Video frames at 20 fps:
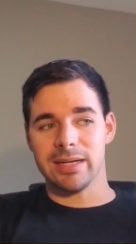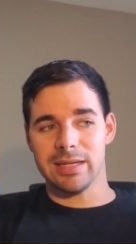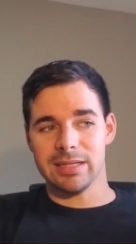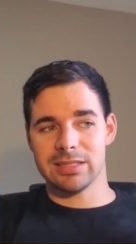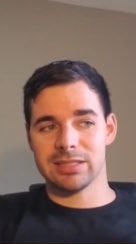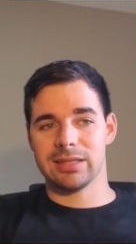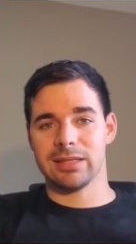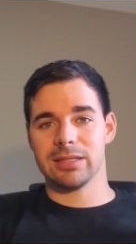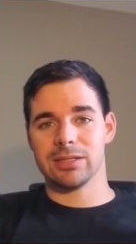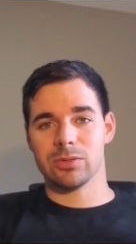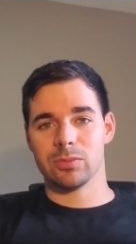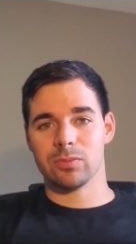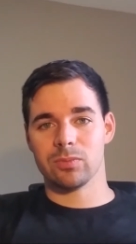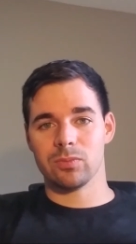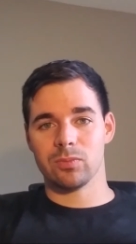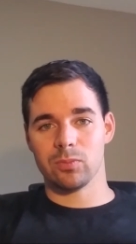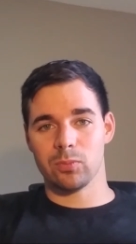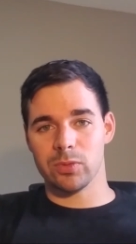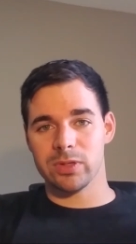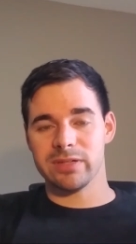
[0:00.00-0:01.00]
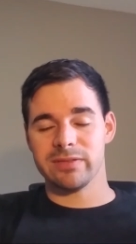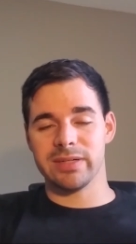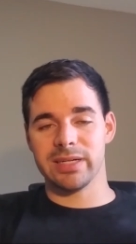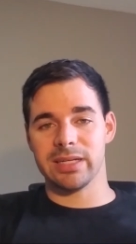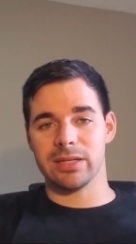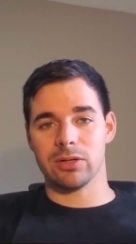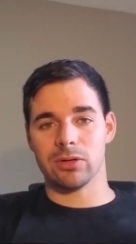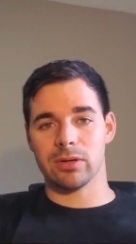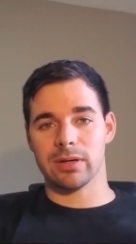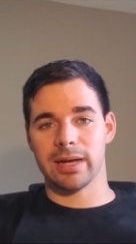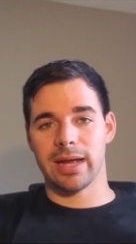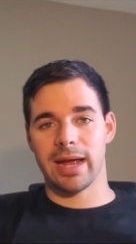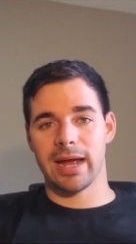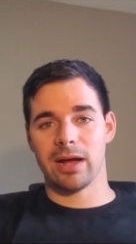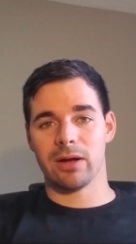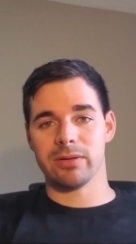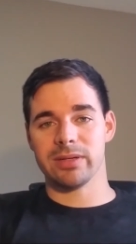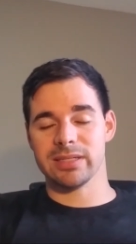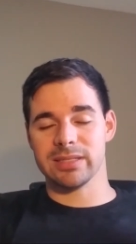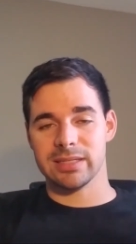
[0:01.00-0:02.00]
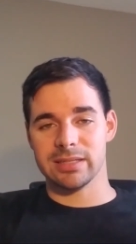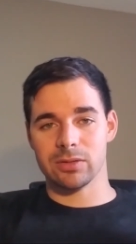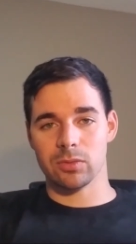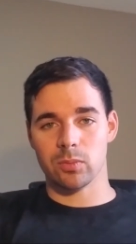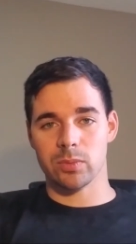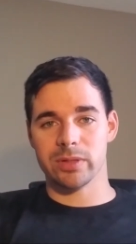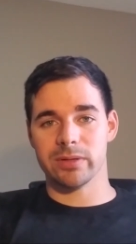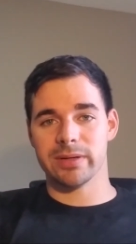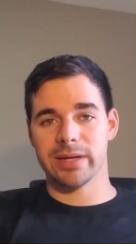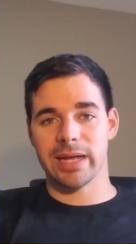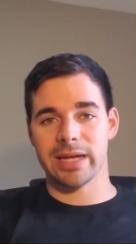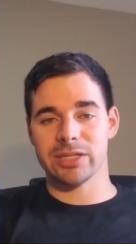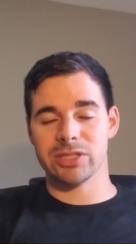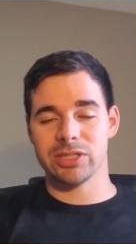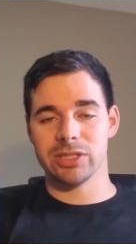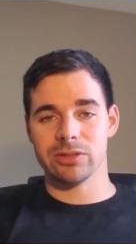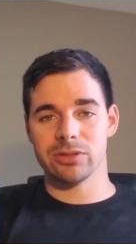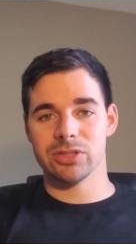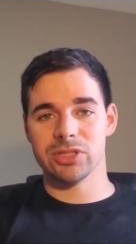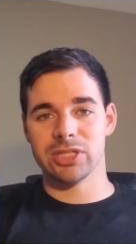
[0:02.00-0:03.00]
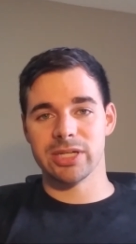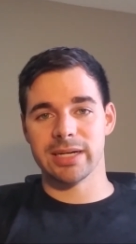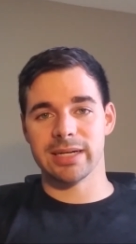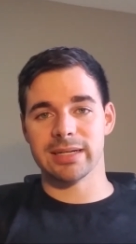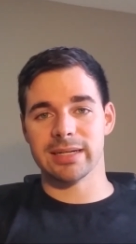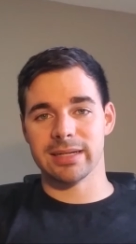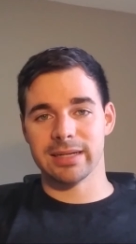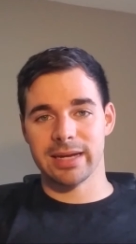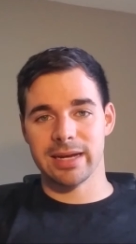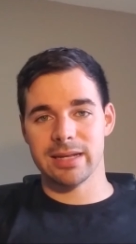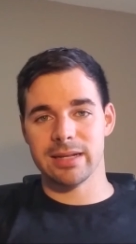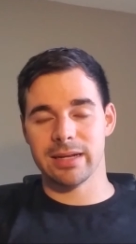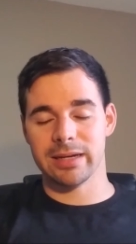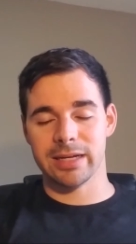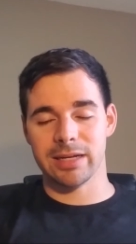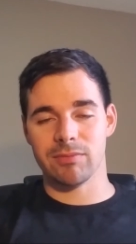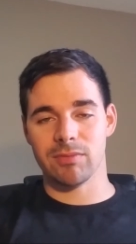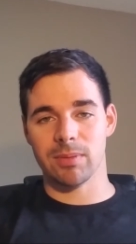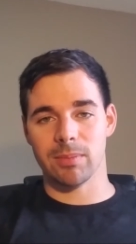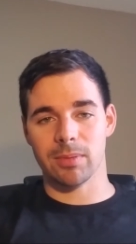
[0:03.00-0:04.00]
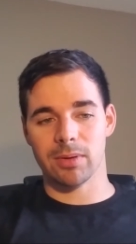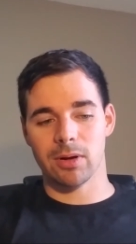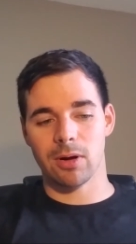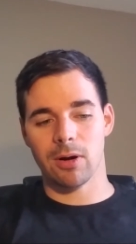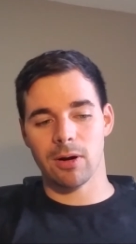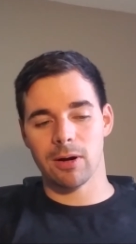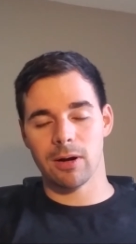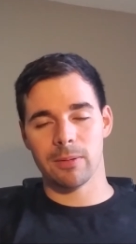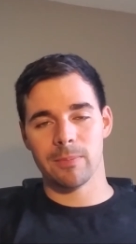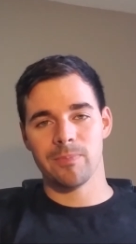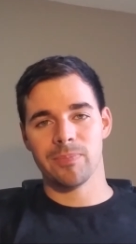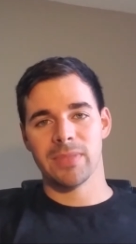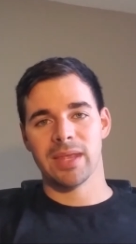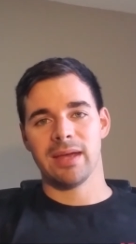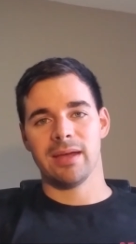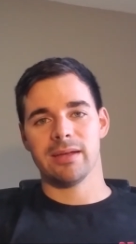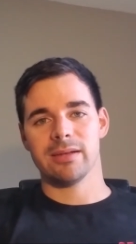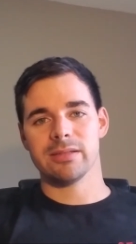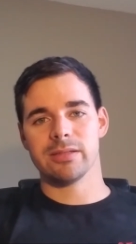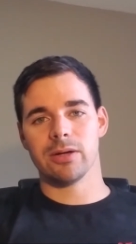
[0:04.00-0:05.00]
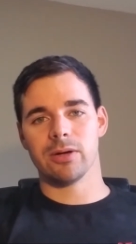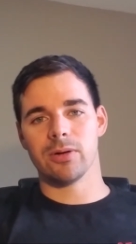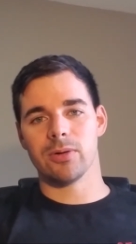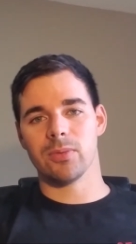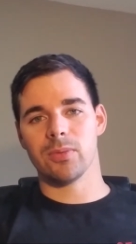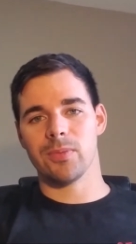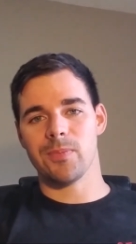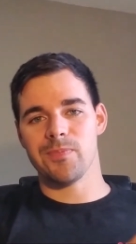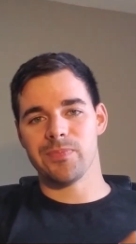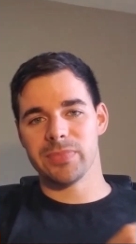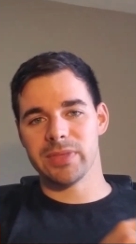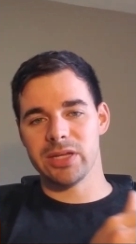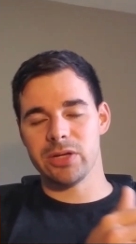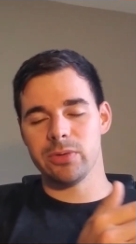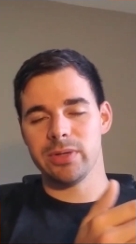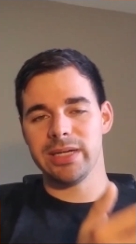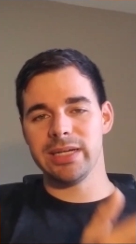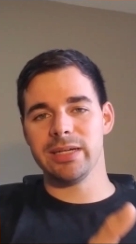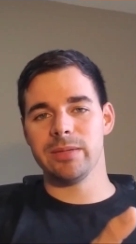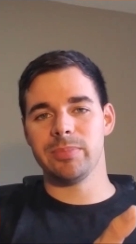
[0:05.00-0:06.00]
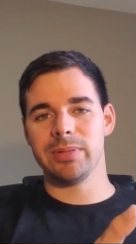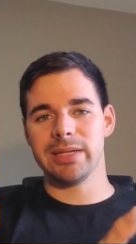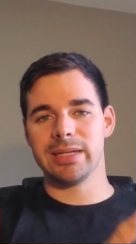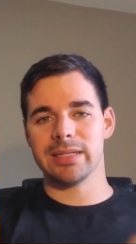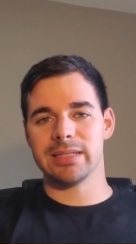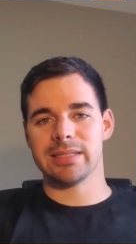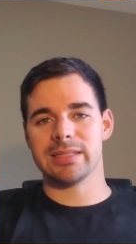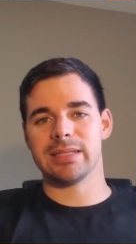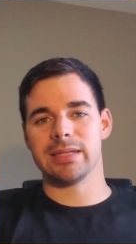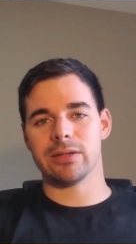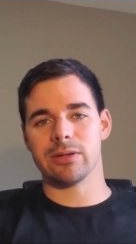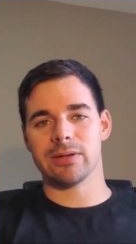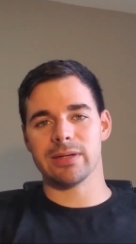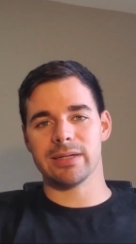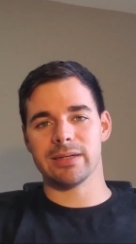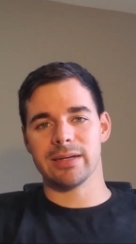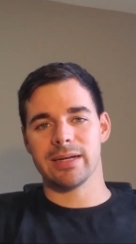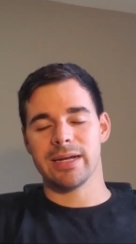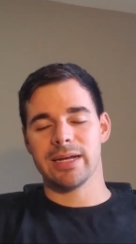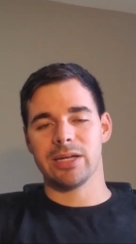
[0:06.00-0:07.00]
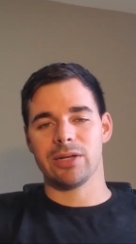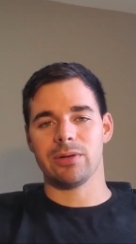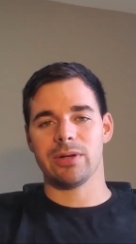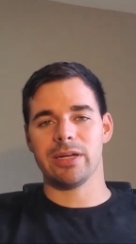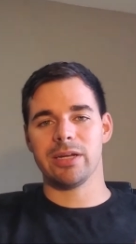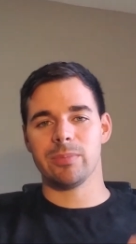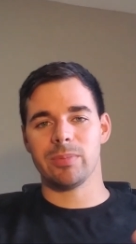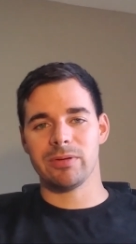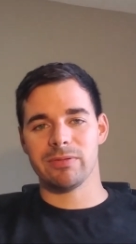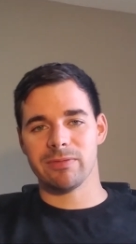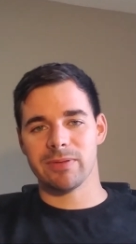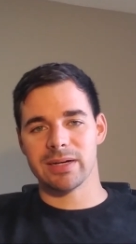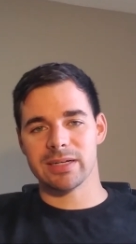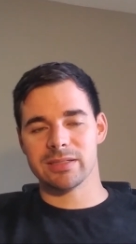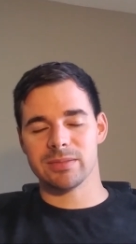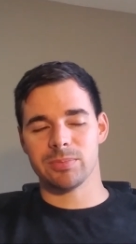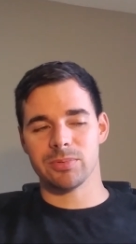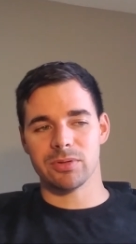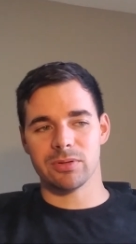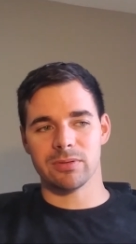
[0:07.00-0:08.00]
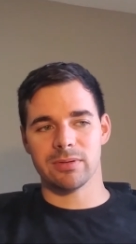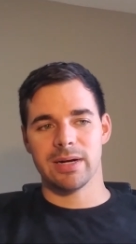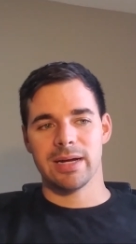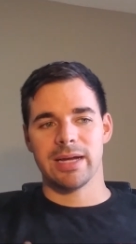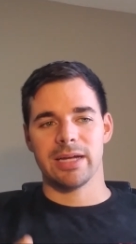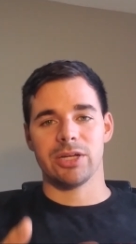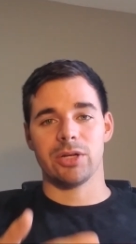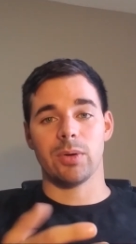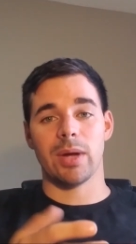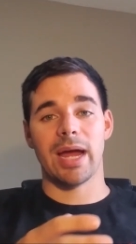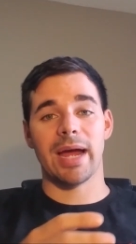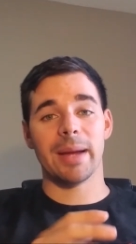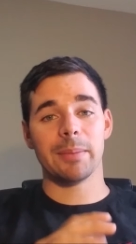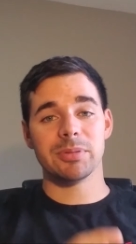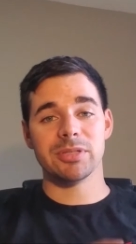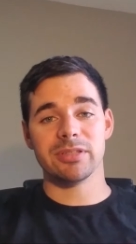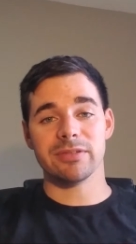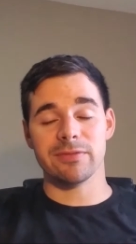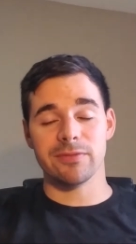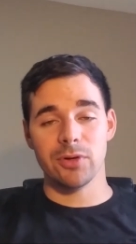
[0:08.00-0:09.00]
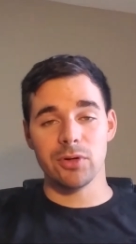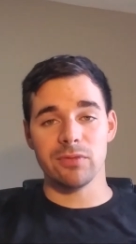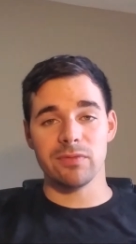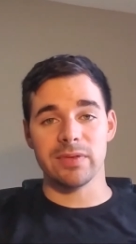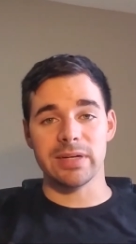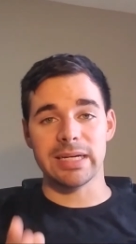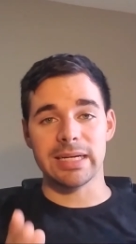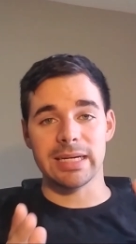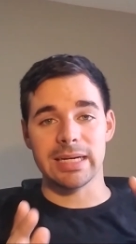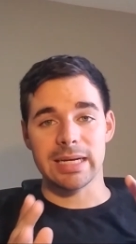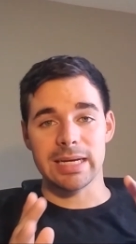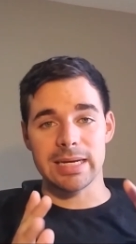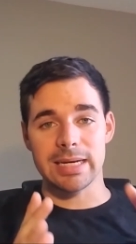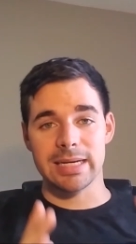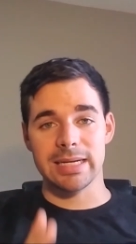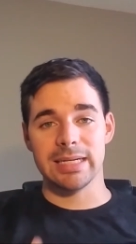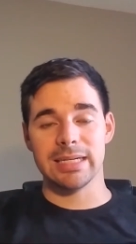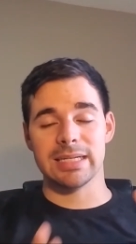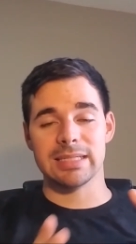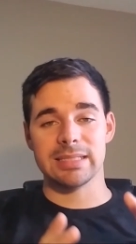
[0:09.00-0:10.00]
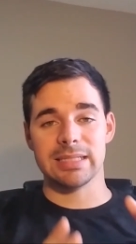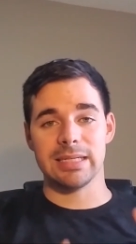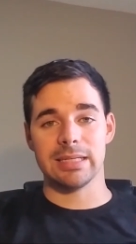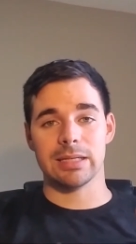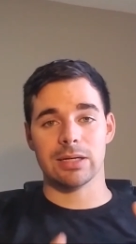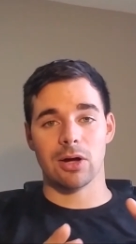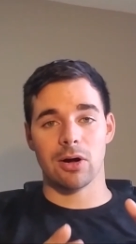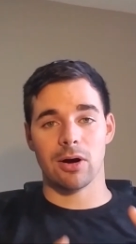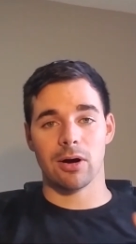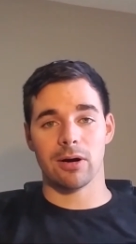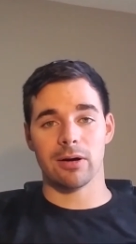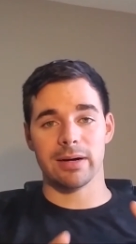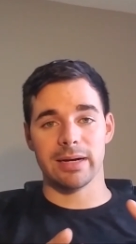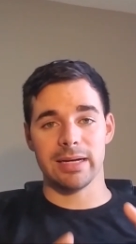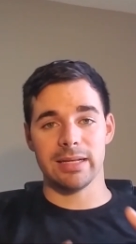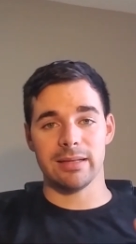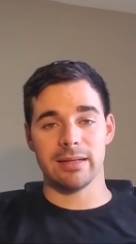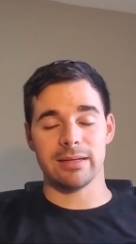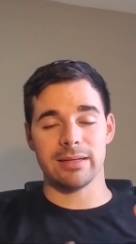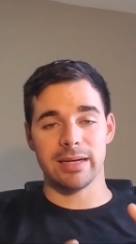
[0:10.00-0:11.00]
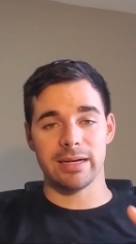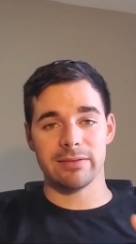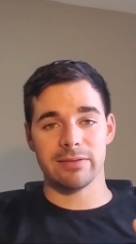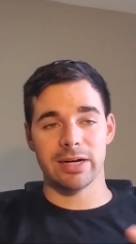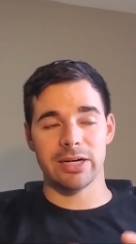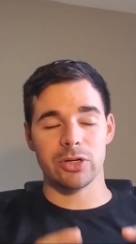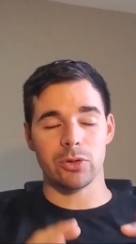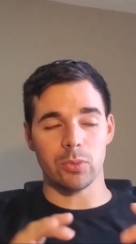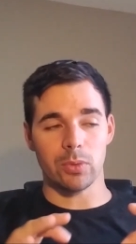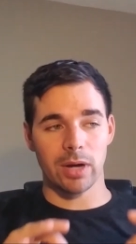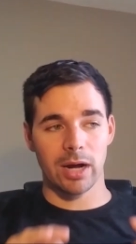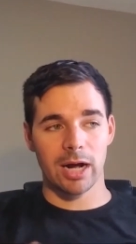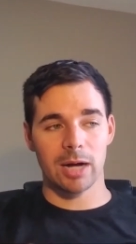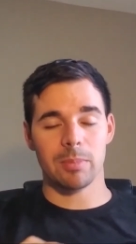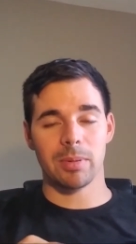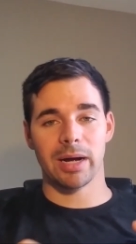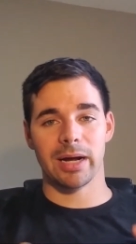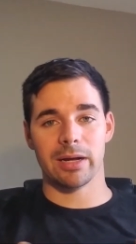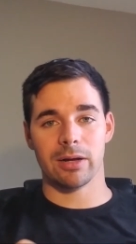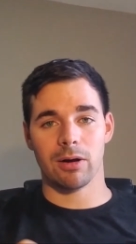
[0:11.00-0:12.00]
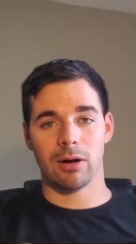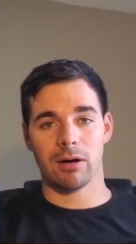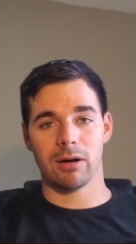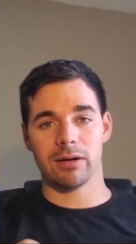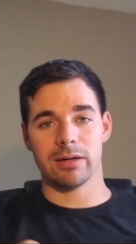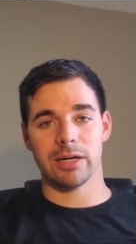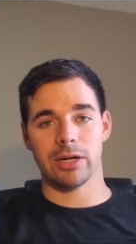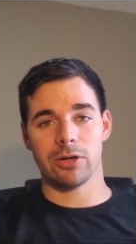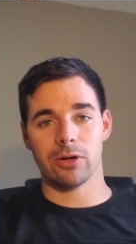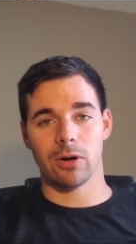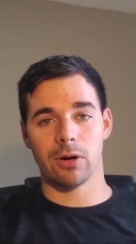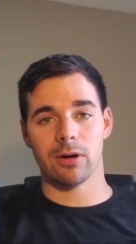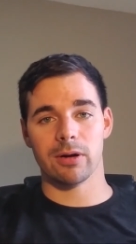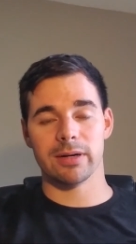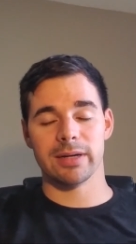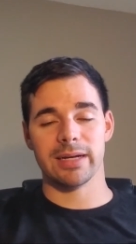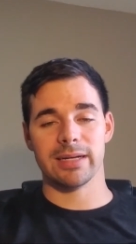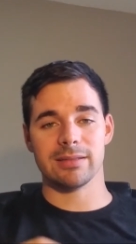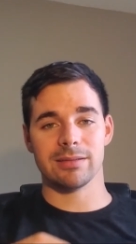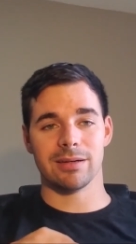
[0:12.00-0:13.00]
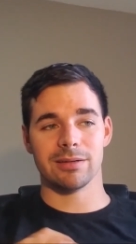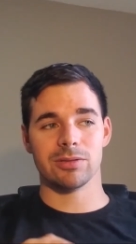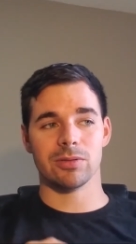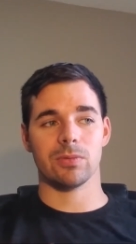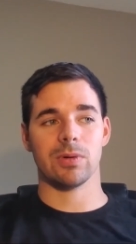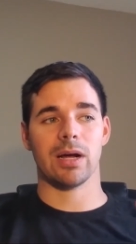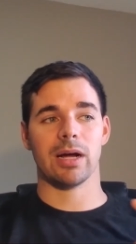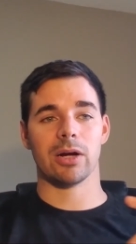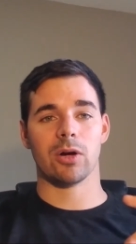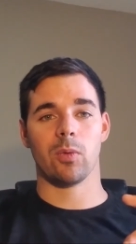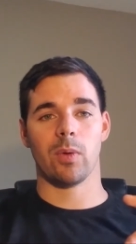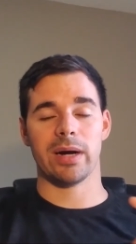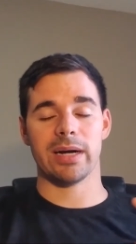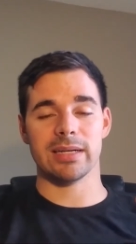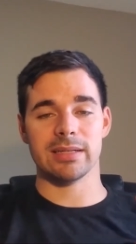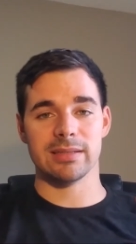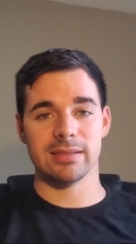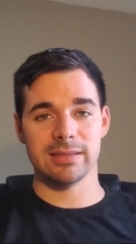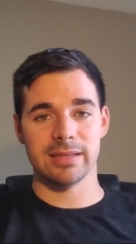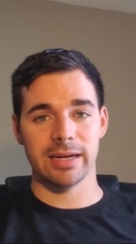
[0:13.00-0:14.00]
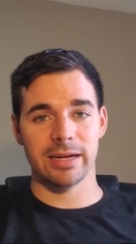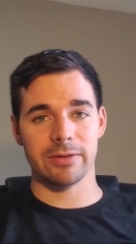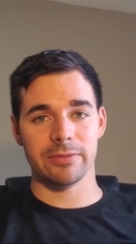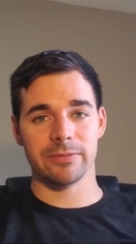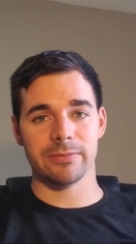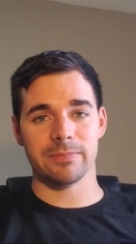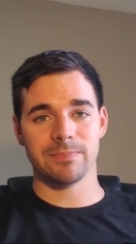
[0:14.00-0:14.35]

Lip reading: Is this really in their account? Is this a real cashier's check? Can I give them the car? So you need to be considerate. You need to be flexible. You absolutely need to see the car in the daylight. Do not buy a car in the dark. It's also not quite as safe.